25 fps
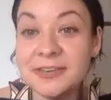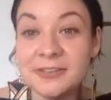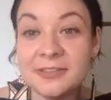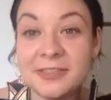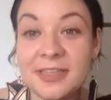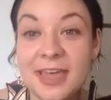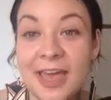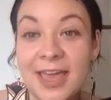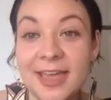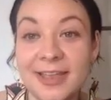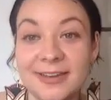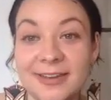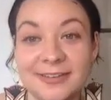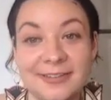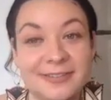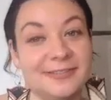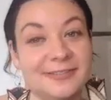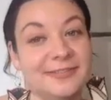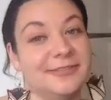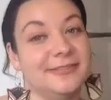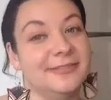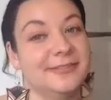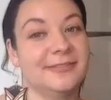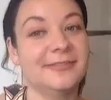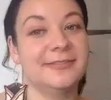Then
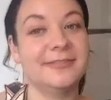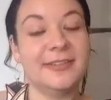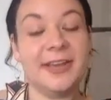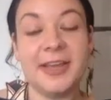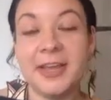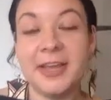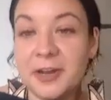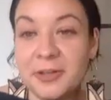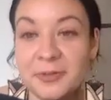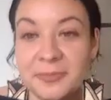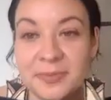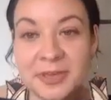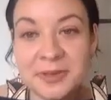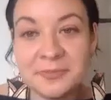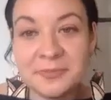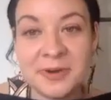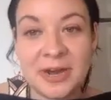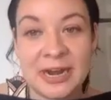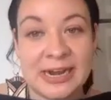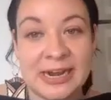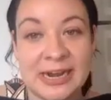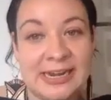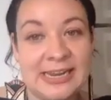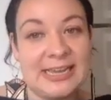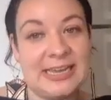it'll be a
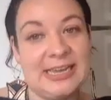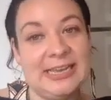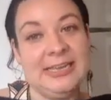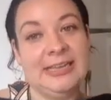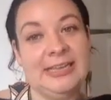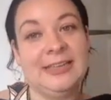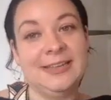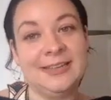party.